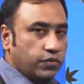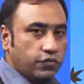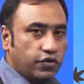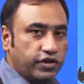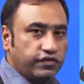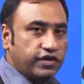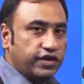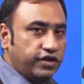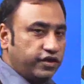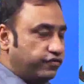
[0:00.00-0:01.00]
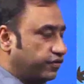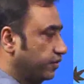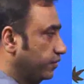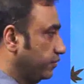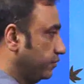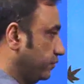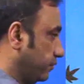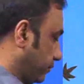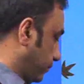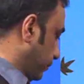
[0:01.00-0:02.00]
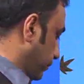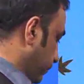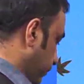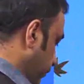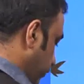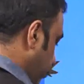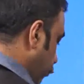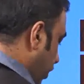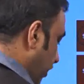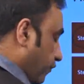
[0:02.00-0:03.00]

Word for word: What is their religion? What